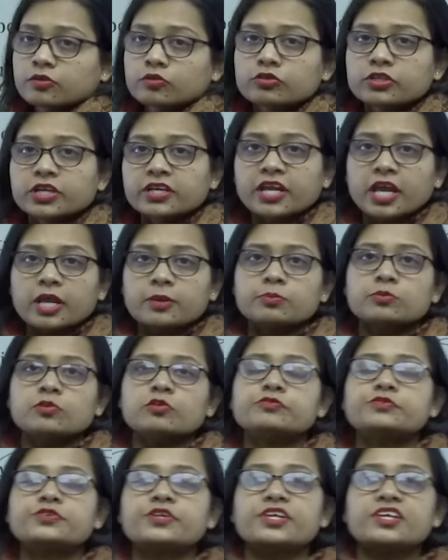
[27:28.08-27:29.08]
So the types
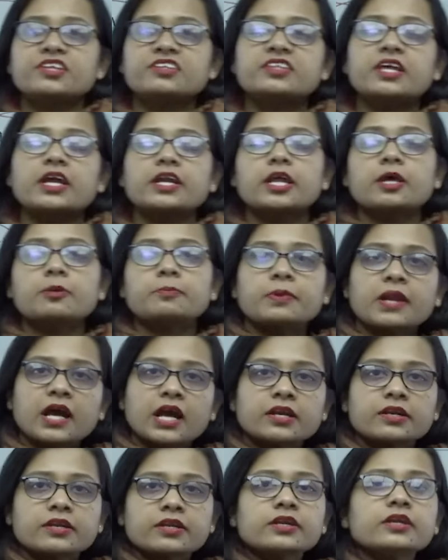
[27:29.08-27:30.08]
of trees that are
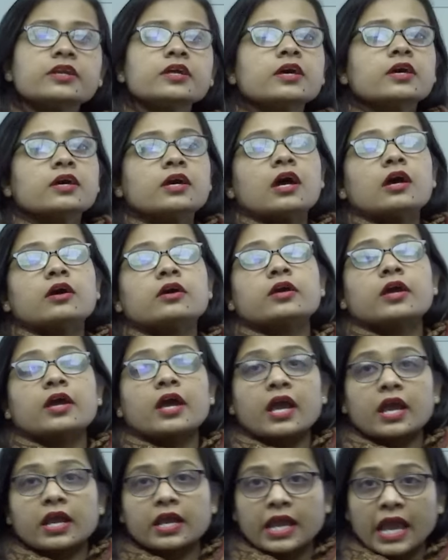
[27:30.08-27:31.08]
planted
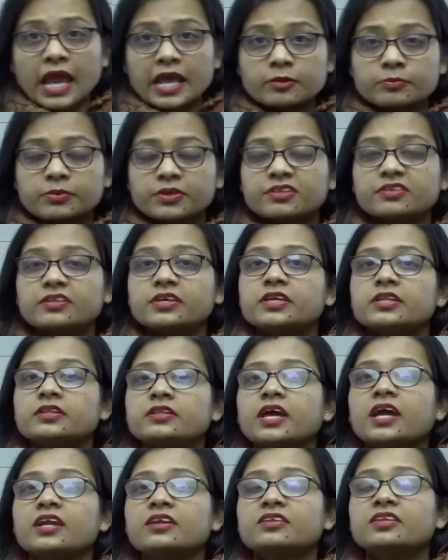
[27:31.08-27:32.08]
can be
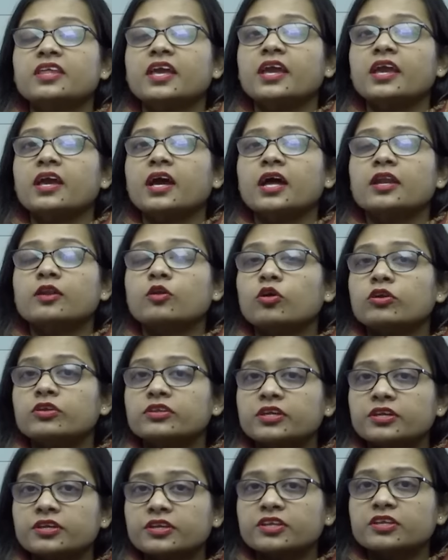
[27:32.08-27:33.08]
seen that they are
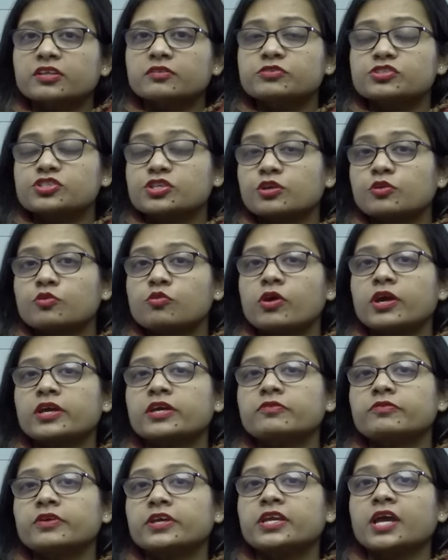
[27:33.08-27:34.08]
not the trees which
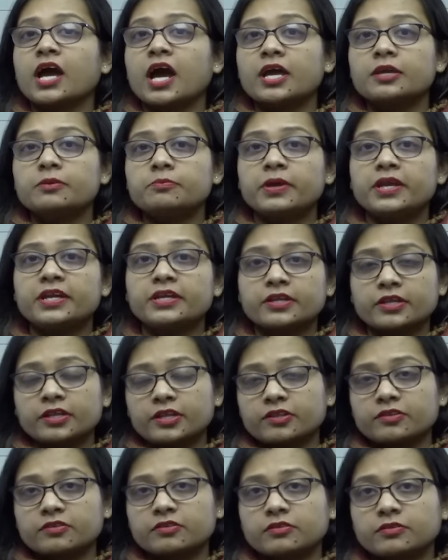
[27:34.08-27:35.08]
require very high
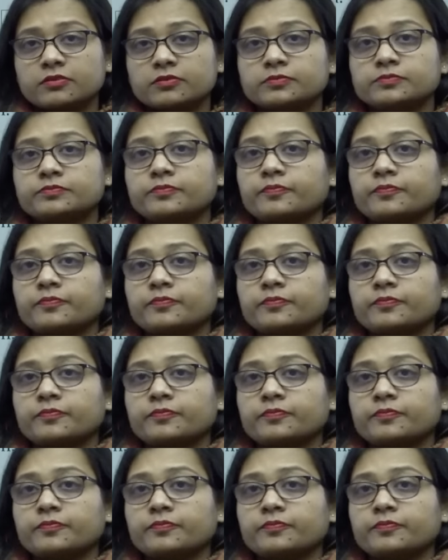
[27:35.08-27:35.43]
maintenance.